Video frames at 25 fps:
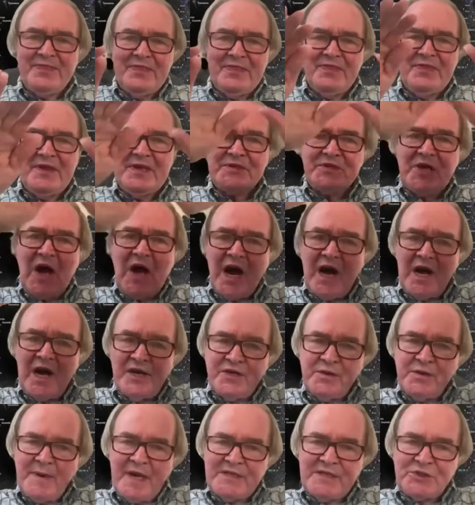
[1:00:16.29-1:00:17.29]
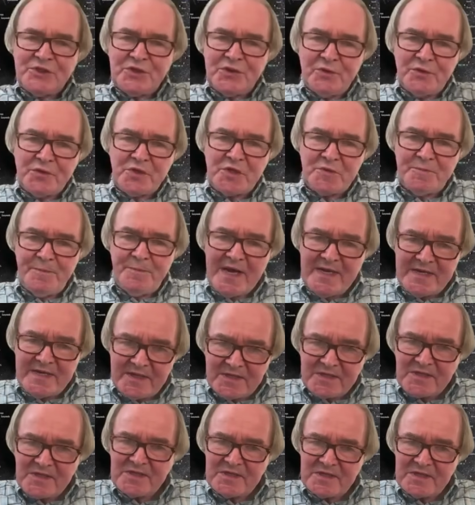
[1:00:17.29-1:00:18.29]
this higher dimensional
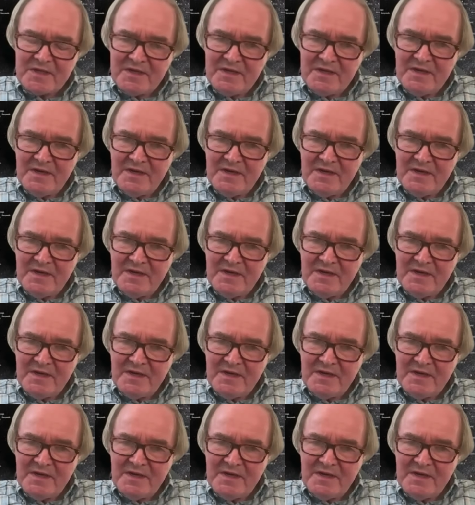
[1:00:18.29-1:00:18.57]
space,